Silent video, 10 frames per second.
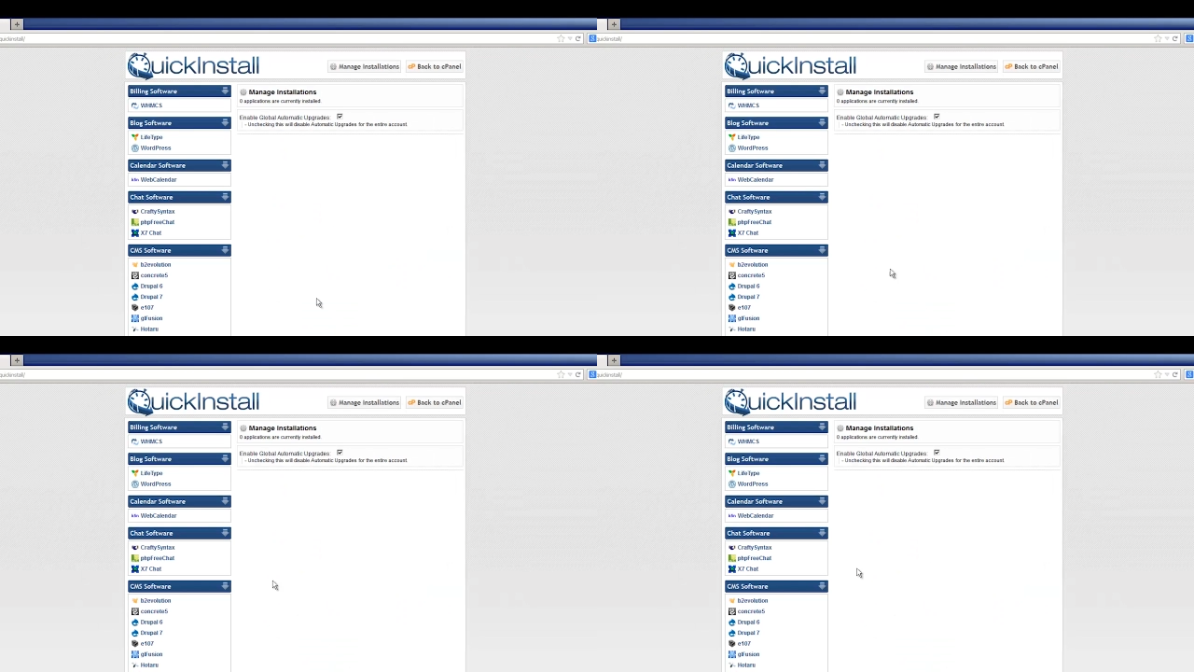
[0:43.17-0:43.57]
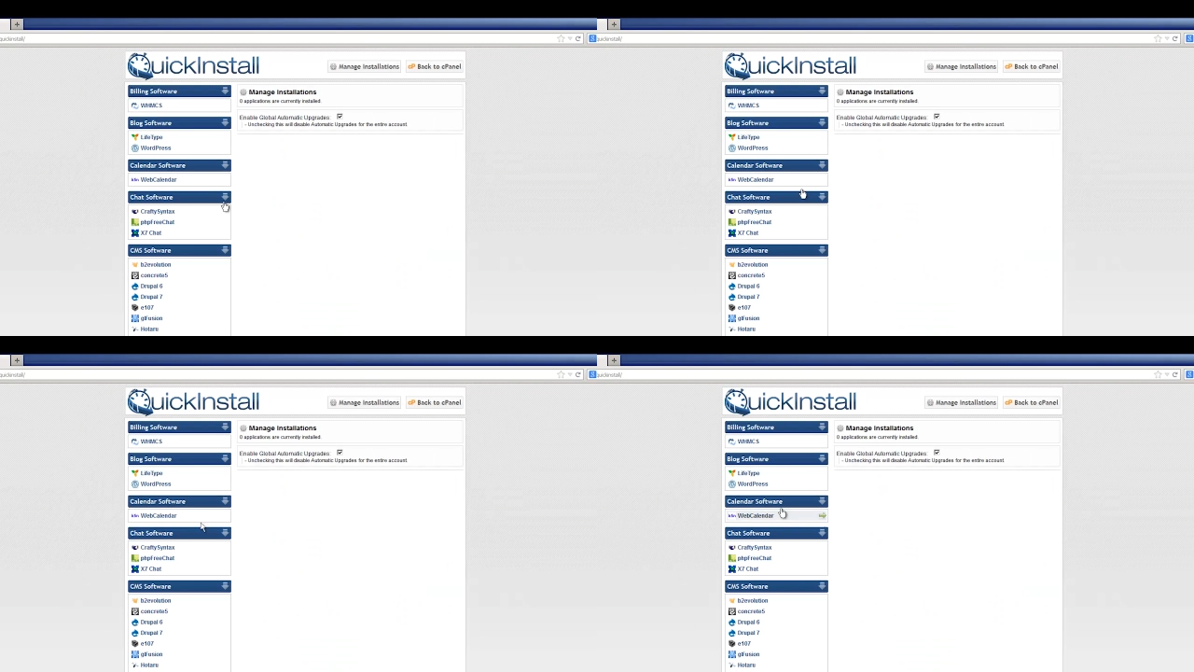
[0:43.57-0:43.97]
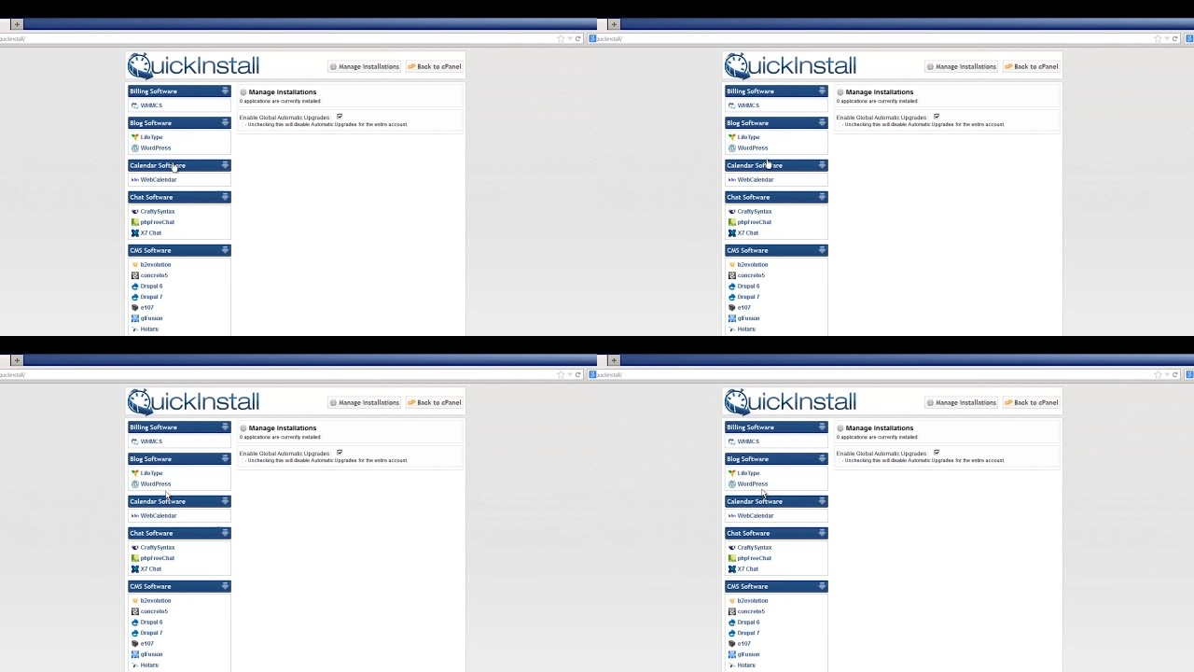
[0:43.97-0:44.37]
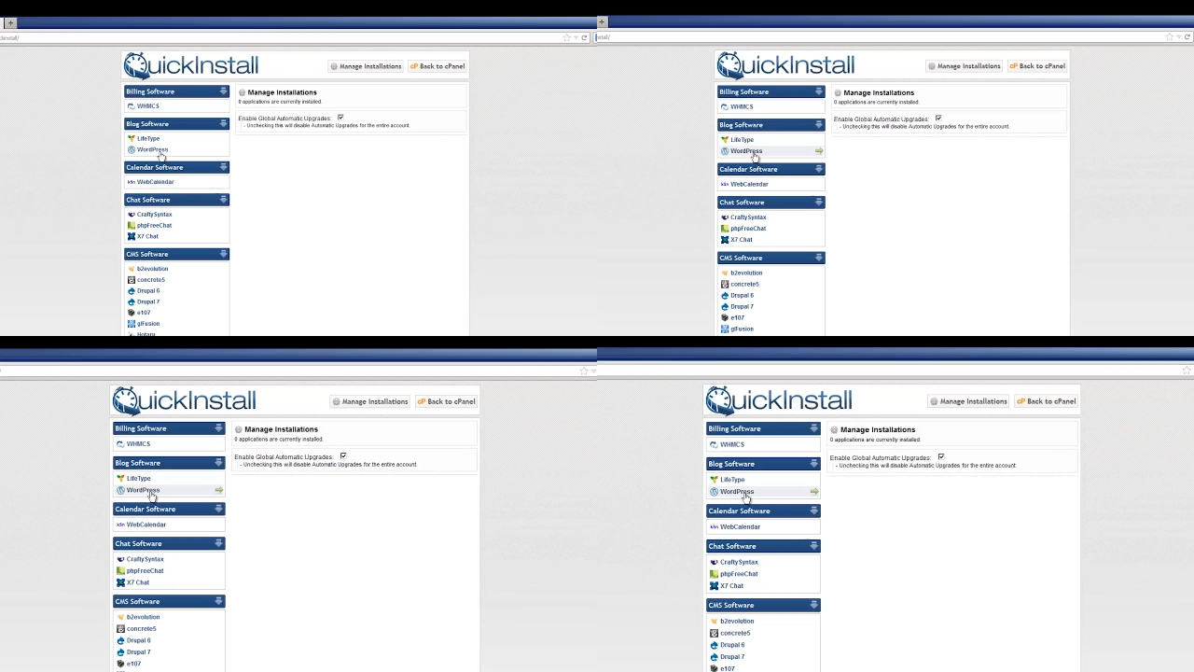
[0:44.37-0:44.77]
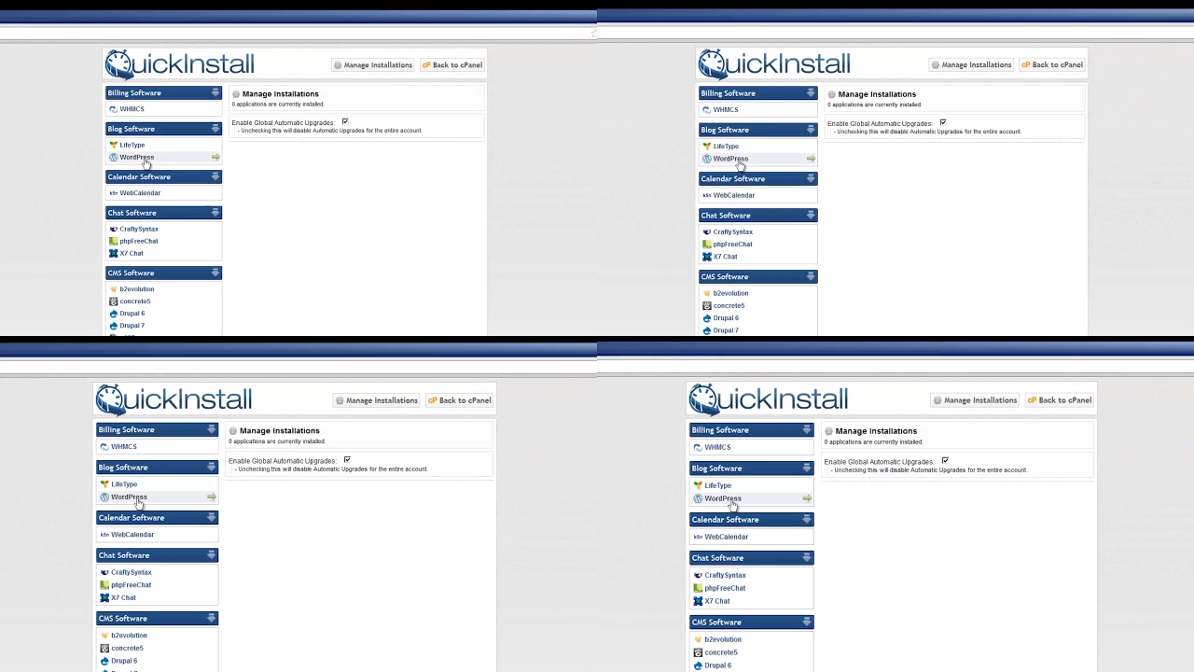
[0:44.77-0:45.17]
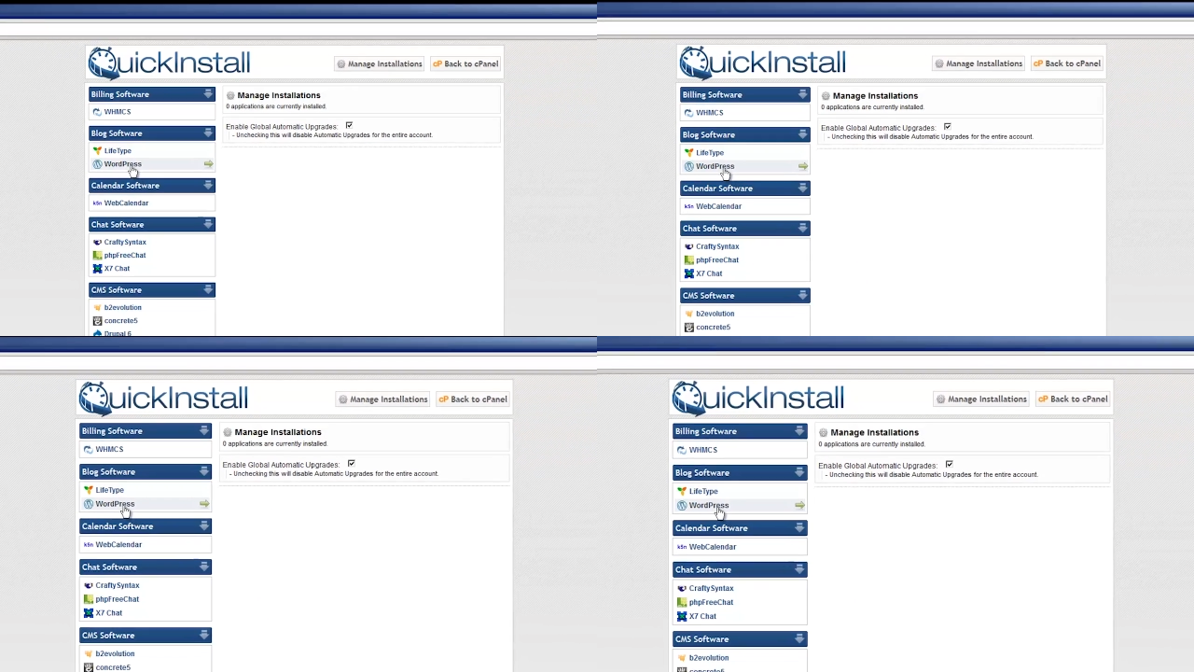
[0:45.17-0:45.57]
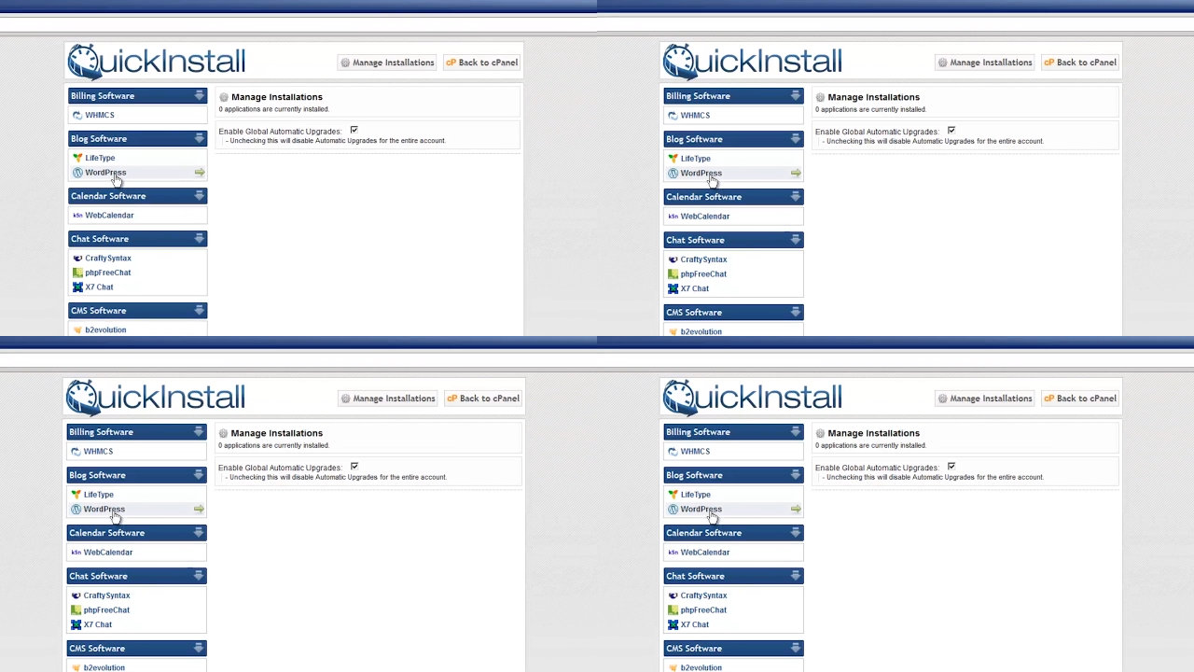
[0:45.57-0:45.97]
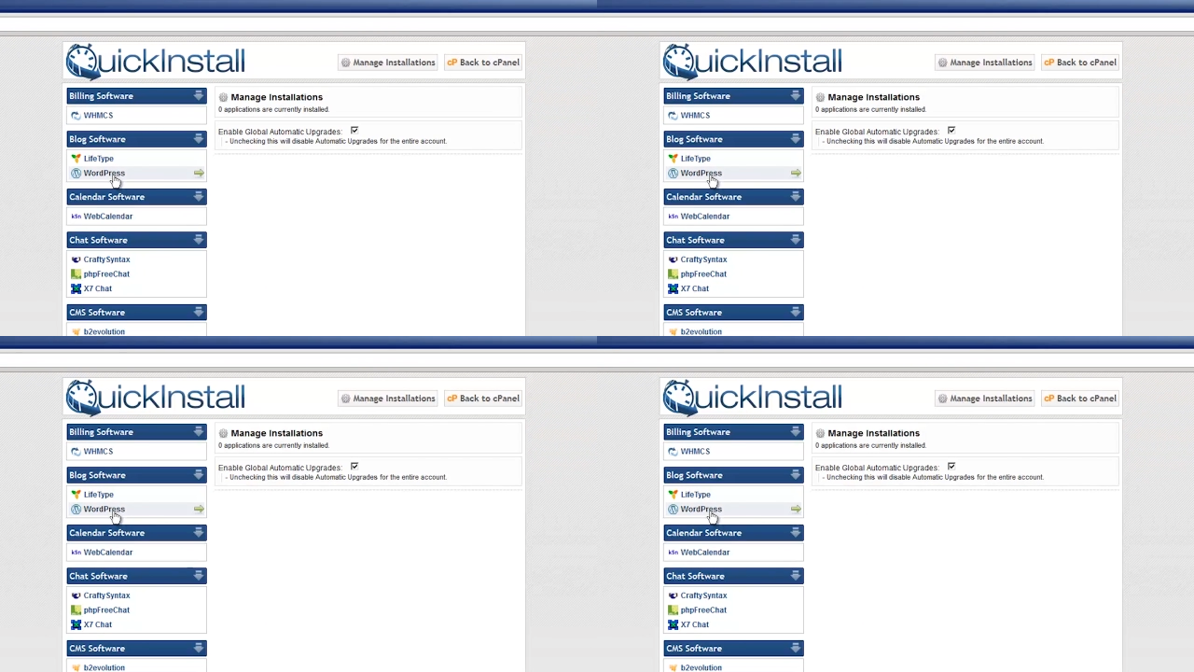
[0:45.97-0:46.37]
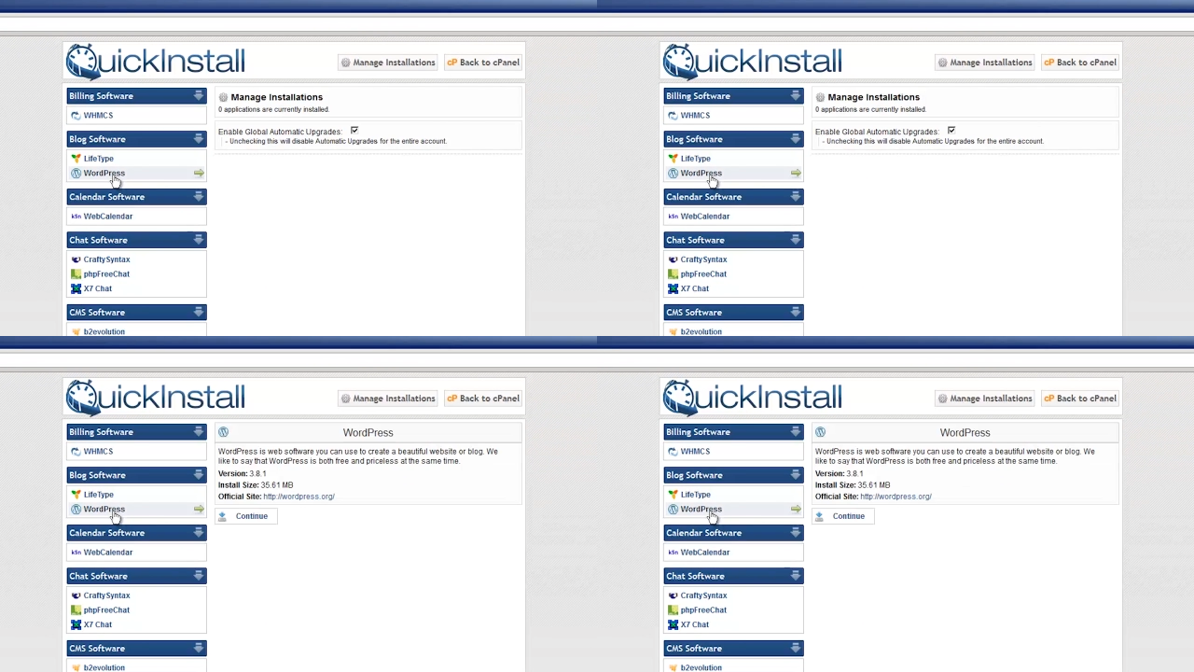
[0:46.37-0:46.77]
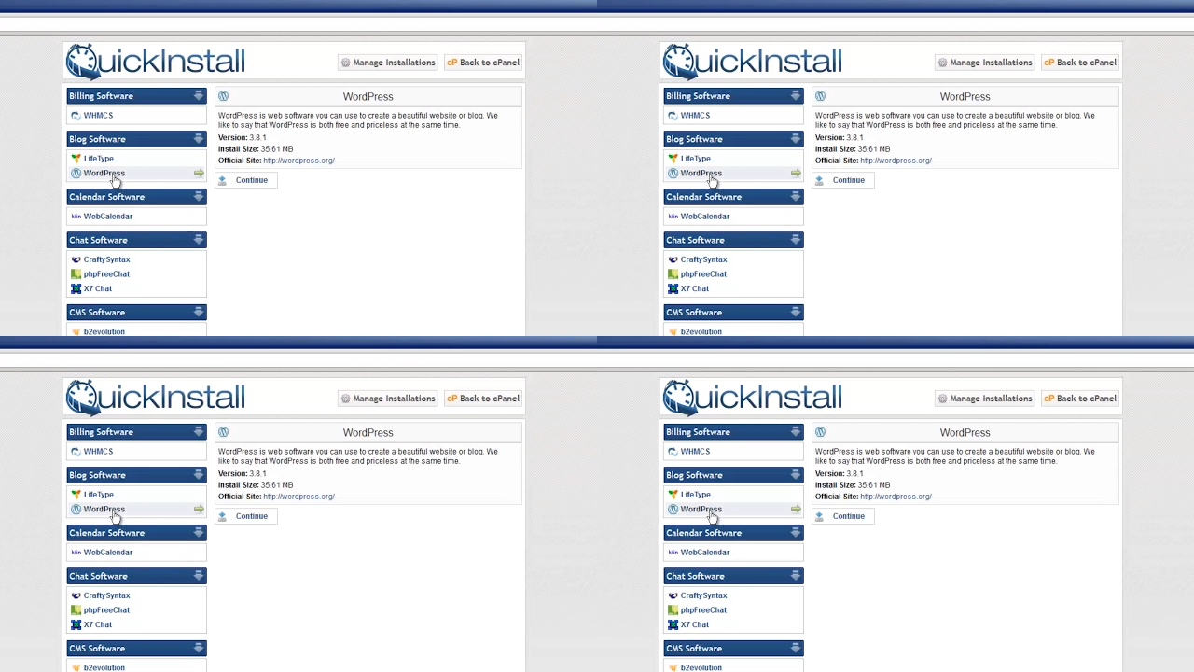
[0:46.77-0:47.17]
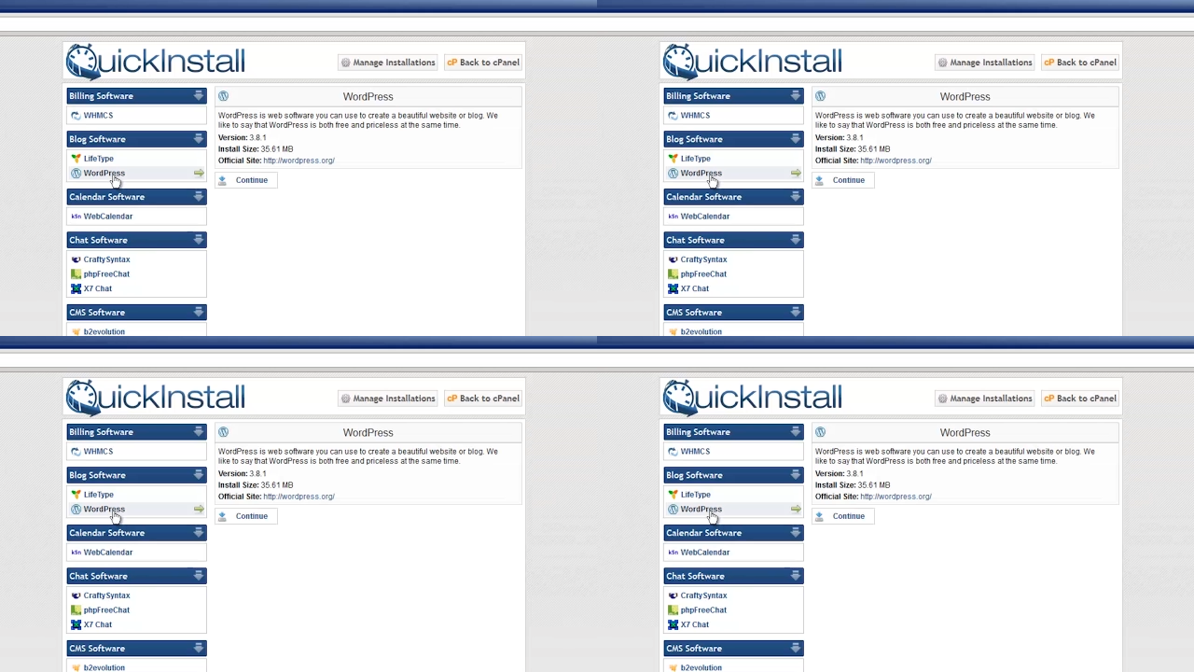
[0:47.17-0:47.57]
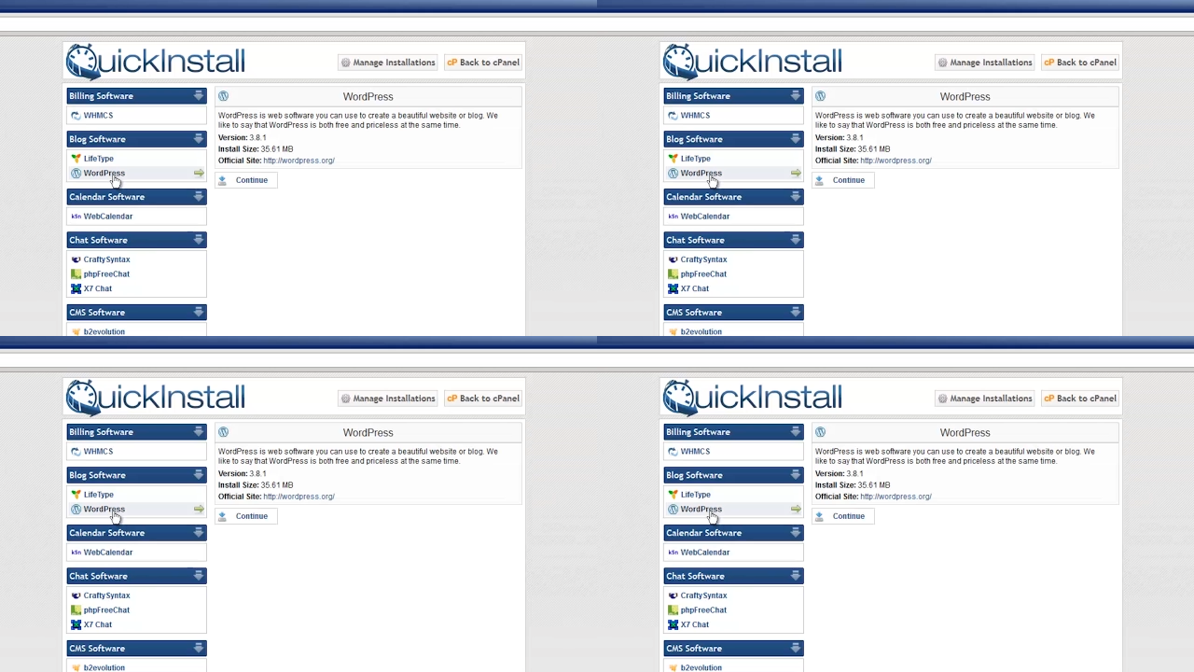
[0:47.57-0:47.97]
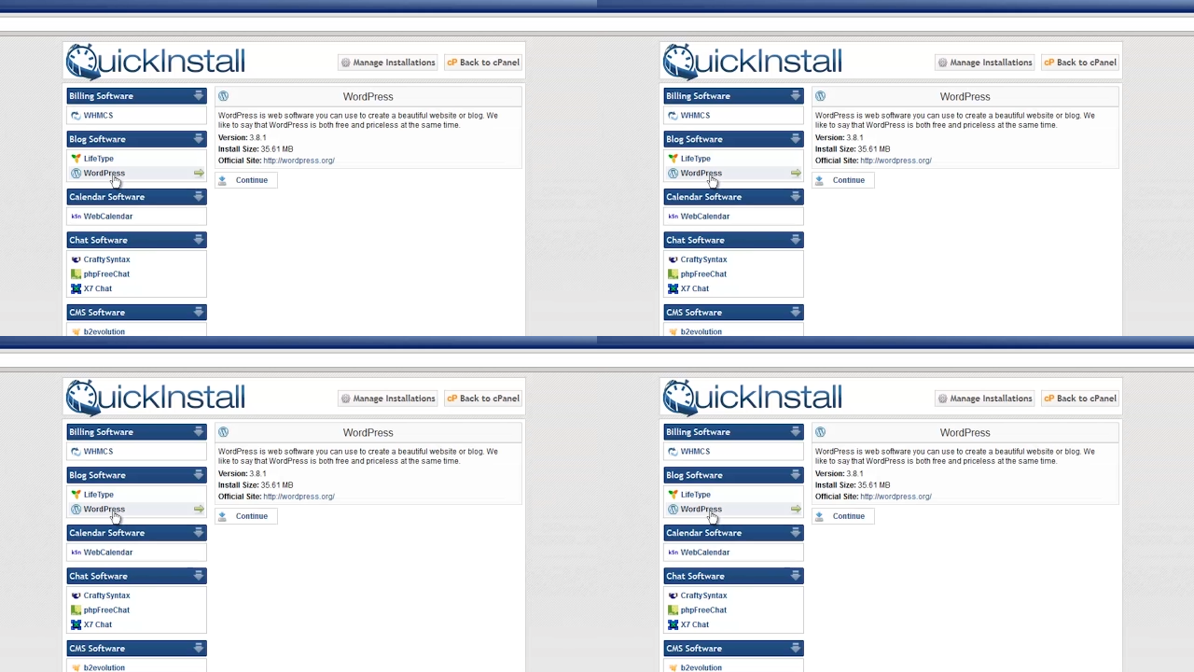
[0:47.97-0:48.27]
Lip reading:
Nobody's mouth can be seen.